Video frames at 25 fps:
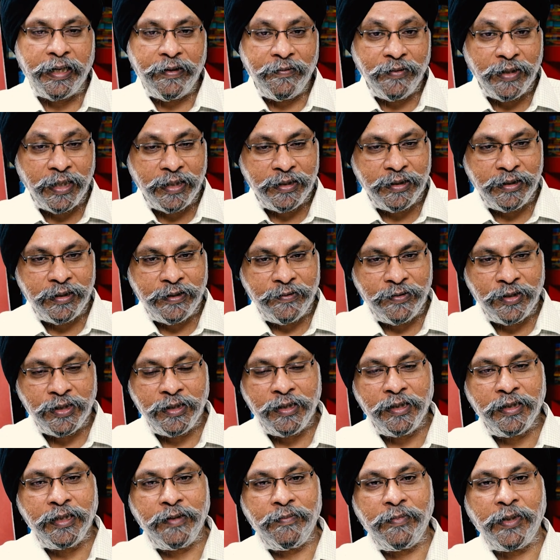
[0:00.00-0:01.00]
even as a
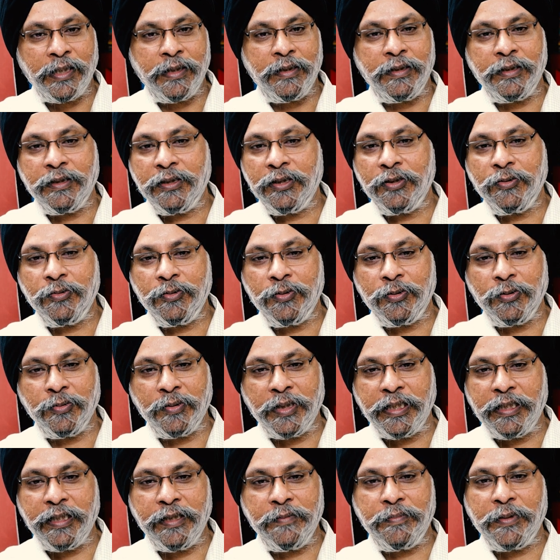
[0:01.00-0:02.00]
divisional commander, you took
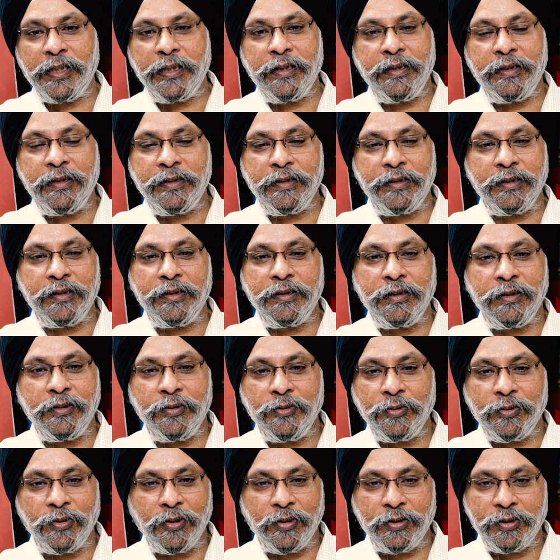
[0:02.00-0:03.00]
independent decision
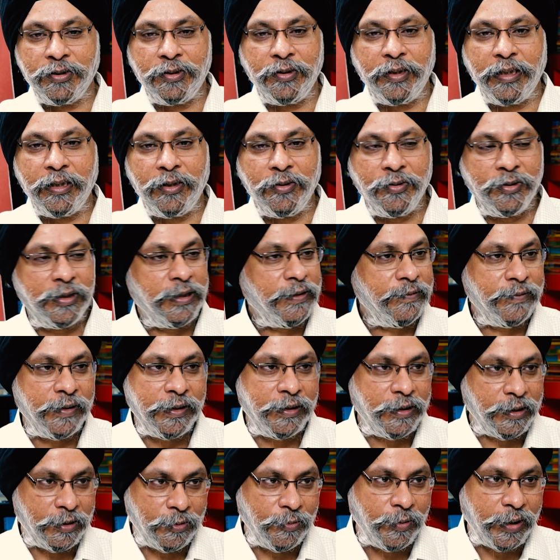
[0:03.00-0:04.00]
to cross the LOC when
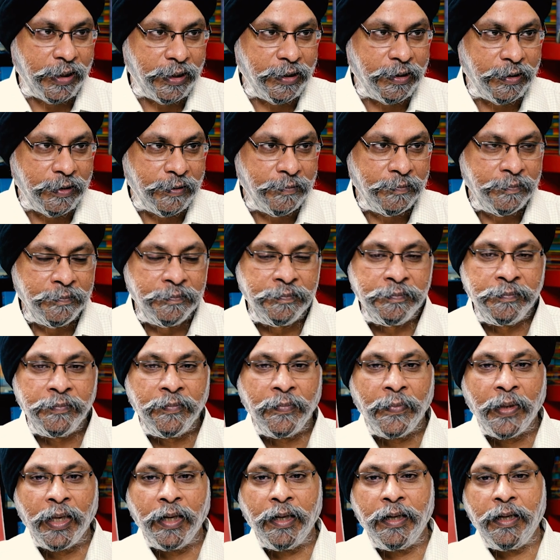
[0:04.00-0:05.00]
required.
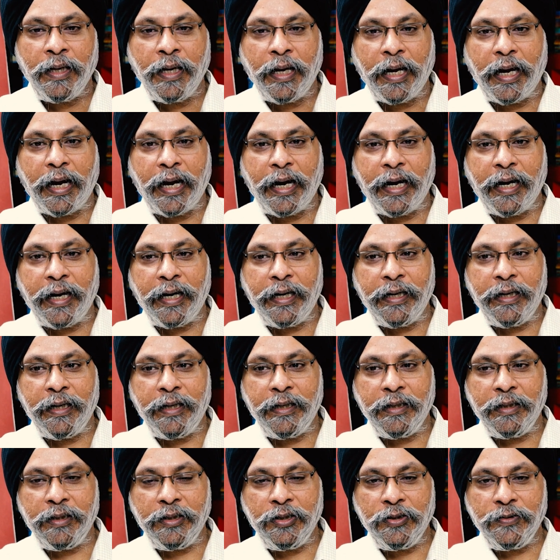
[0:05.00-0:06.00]
And
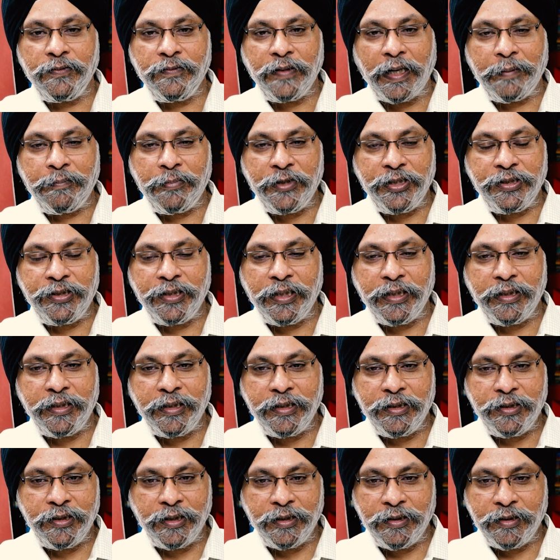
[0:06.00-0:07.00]
you've
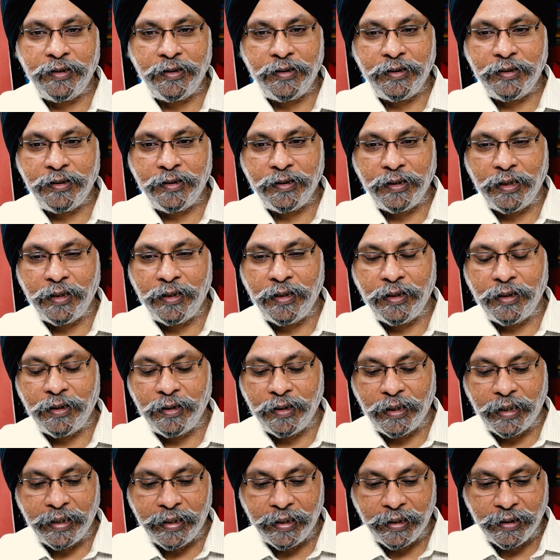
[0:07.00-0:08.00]
appreciated generals
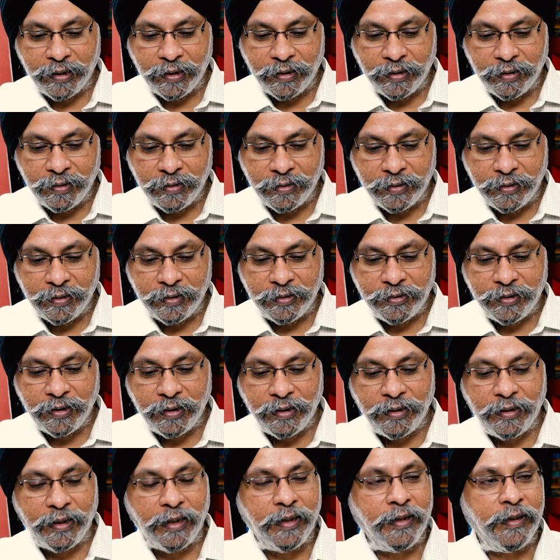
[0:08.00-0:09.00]
like General
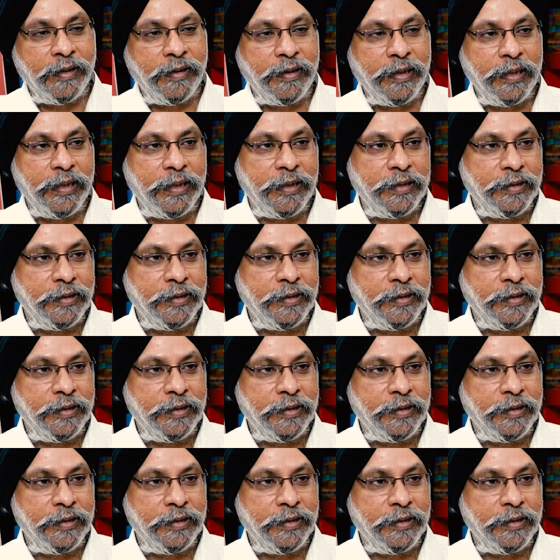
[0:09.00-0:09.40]
Narhari